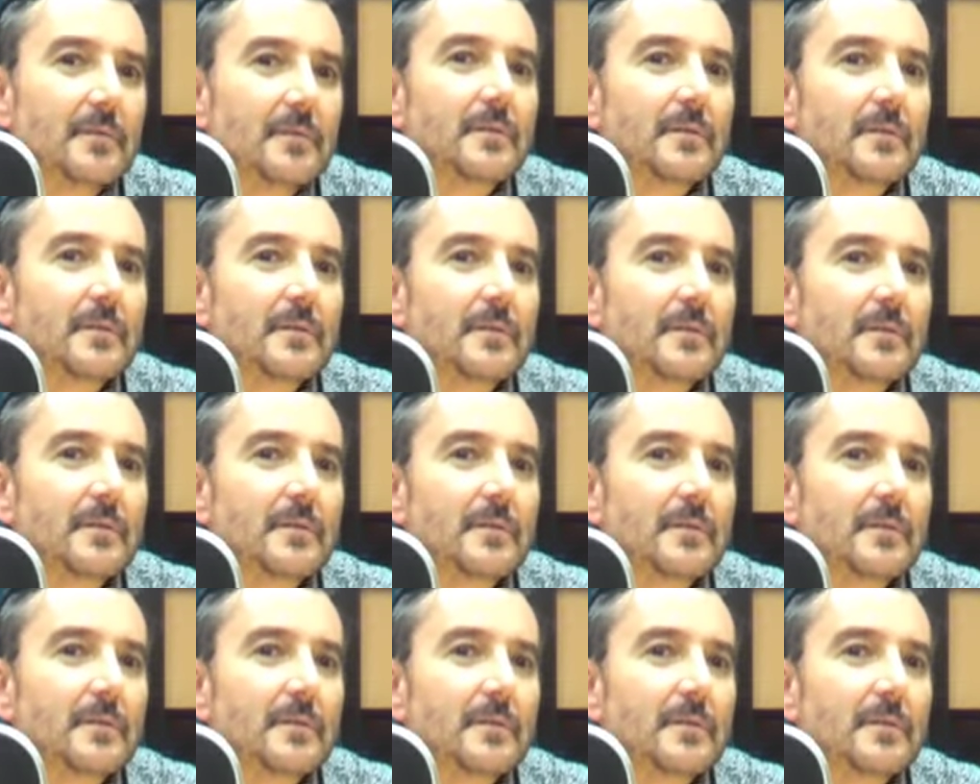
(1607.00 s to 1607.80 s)

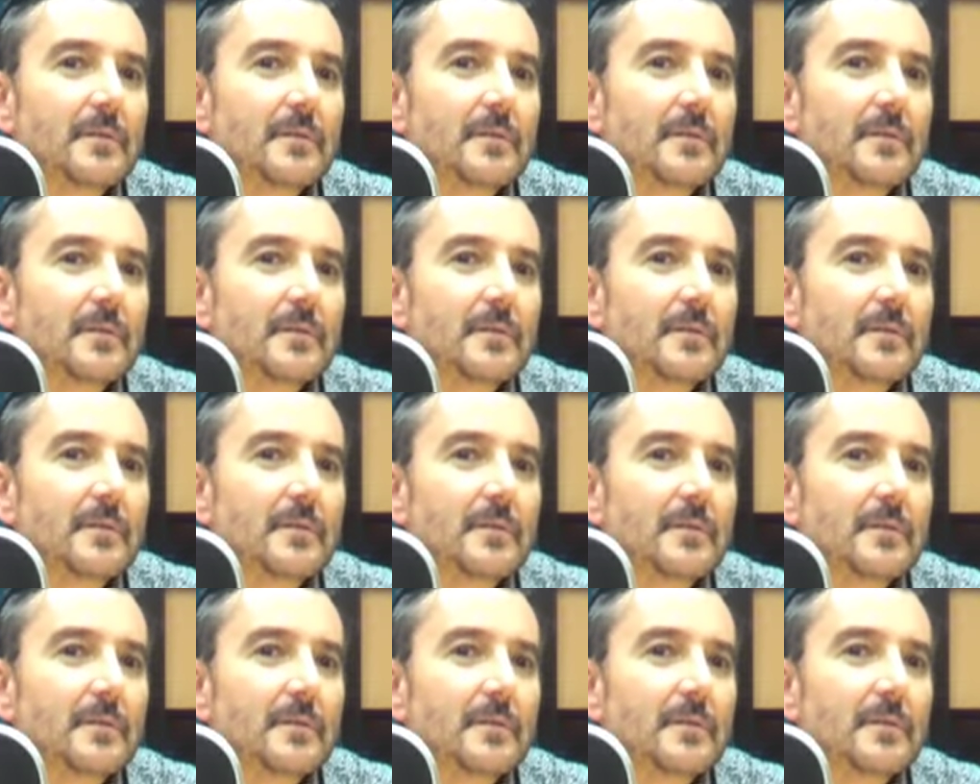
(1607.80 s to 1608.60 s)

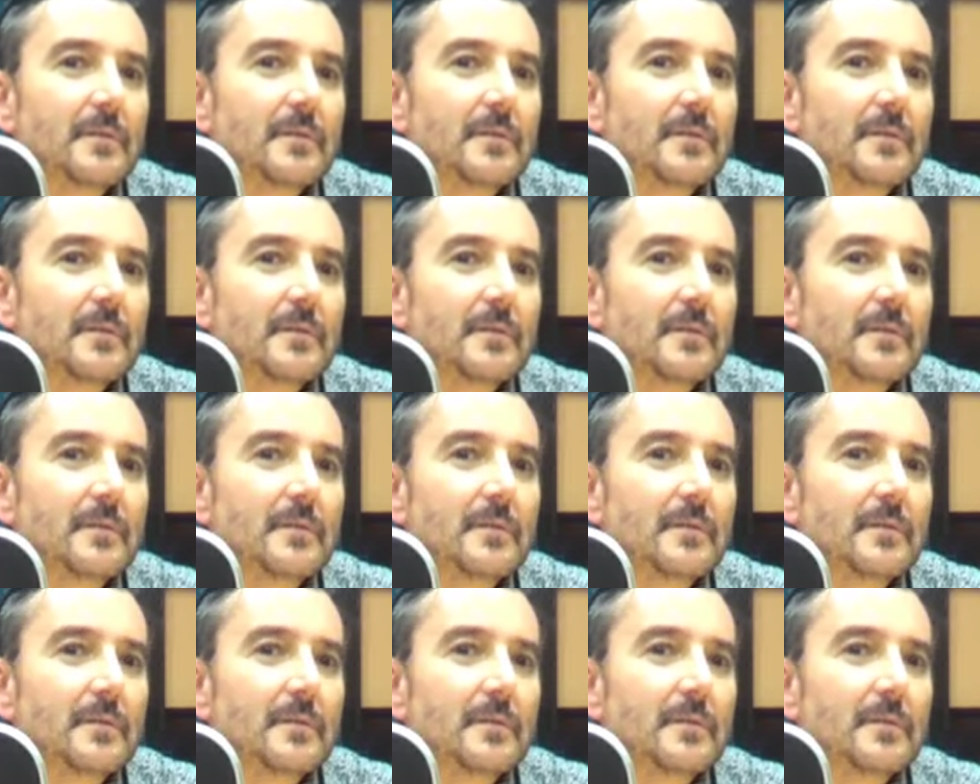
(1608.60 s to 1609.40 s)

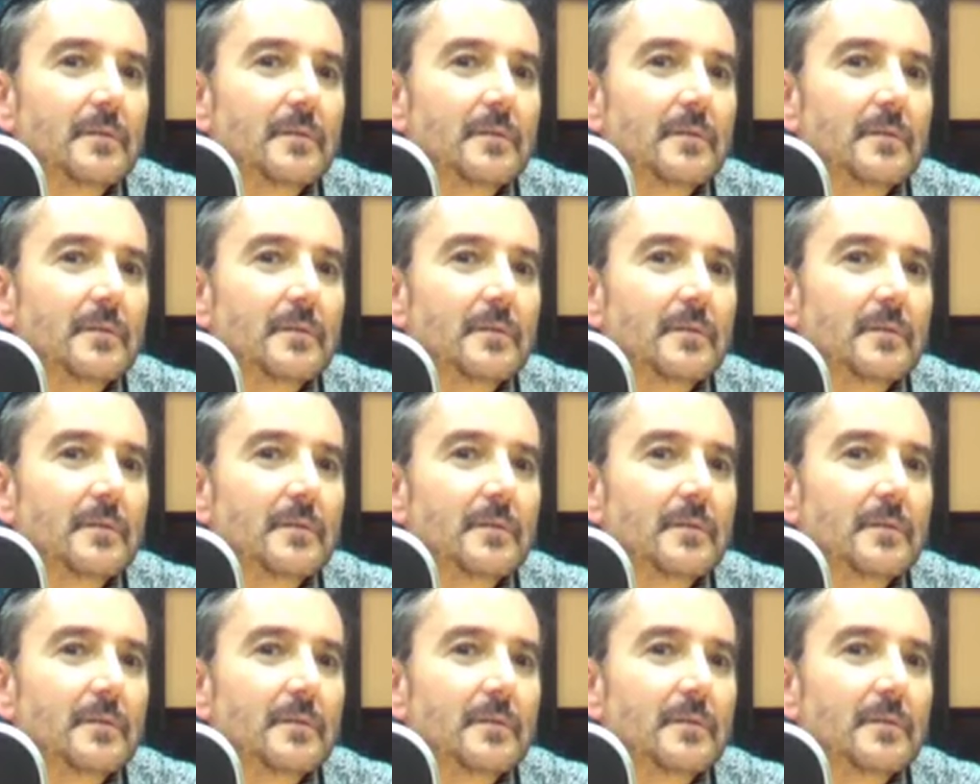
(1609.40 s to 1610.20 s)

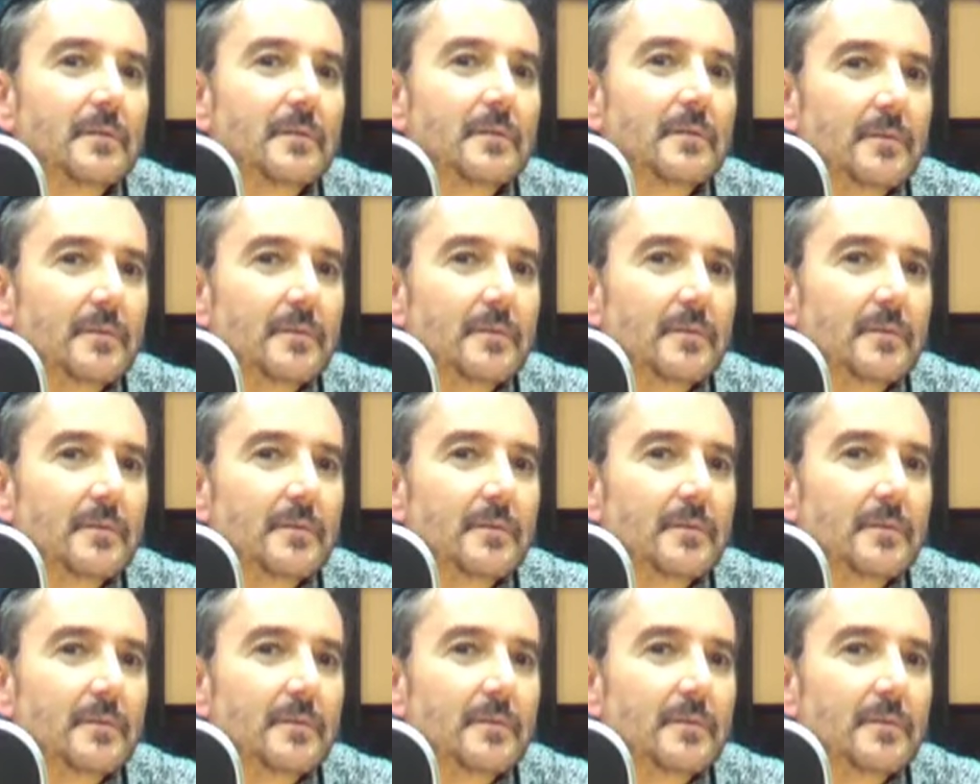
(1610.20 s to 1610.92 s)
(no one is talking)